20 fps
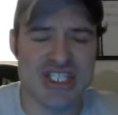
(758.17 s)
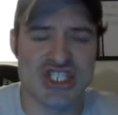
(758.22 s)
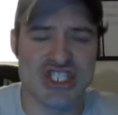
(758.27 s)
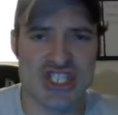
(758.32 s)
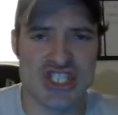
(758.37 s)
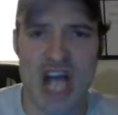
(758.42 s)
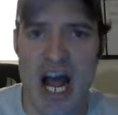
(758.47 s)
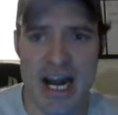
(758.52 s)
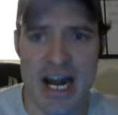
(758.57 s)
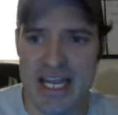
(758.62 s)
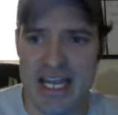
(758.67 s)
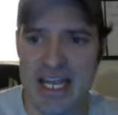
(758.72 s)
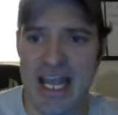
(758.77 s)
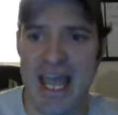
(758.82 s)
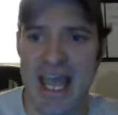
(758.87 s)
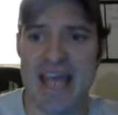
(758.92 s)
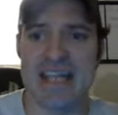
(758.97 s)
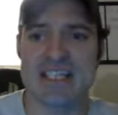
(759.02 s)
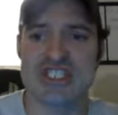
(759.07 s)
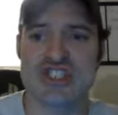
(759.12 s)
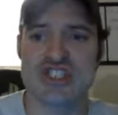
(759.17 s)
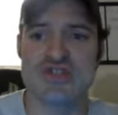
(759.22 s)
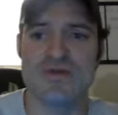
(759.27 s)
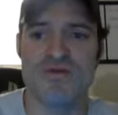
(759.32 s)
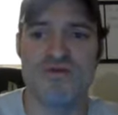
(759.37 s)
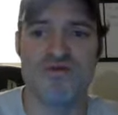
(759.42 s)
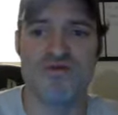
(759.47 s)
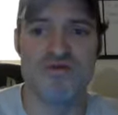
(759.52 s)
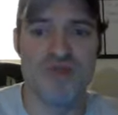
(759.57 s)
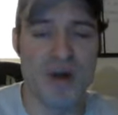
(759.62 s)
shocking, and it's
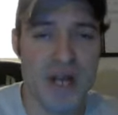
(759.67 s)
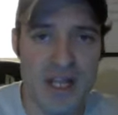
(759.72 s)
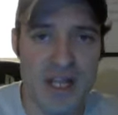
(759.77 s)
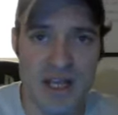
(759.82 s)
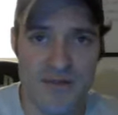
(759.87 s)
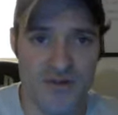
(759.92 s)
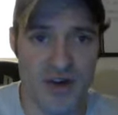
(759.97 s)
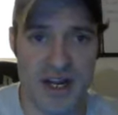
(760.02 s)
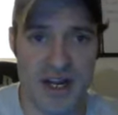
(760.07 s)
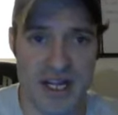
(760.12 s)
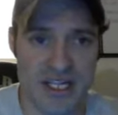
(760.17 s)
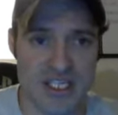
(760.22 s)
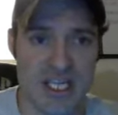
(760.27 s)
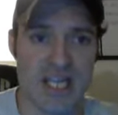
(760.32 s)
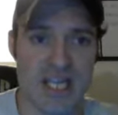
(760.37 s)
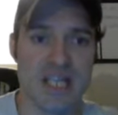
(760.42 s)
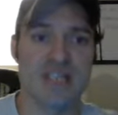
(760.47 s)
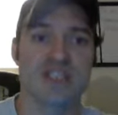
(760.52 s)
really freaking sick.